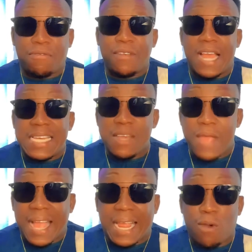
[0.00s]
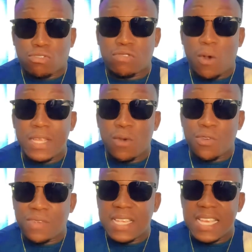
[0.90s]
fair idea, we are cow, so I will yam
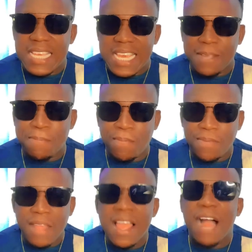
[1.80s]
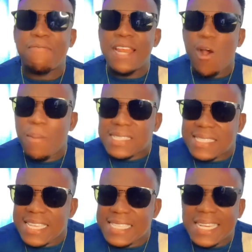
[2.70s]
with ye. A fair now be
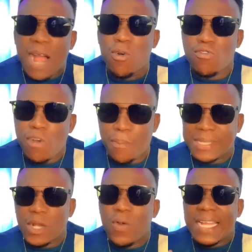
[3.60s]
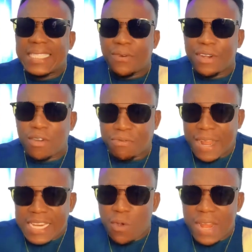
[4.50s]
says, he can't do a person get rid of
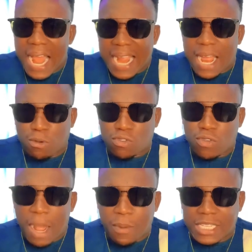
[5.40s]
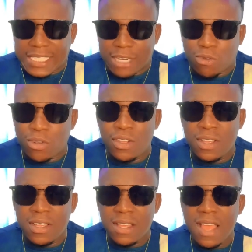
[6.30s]
idea when our cows on Apocha channel.
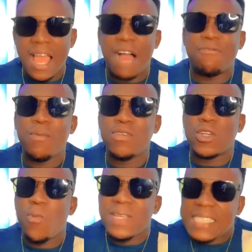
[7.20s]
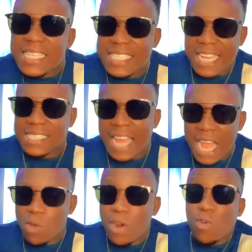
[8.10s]
A few months, I will be says, Cassa,
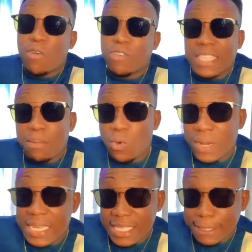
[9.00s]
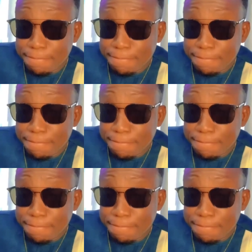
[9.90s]
you are not comfortable with it.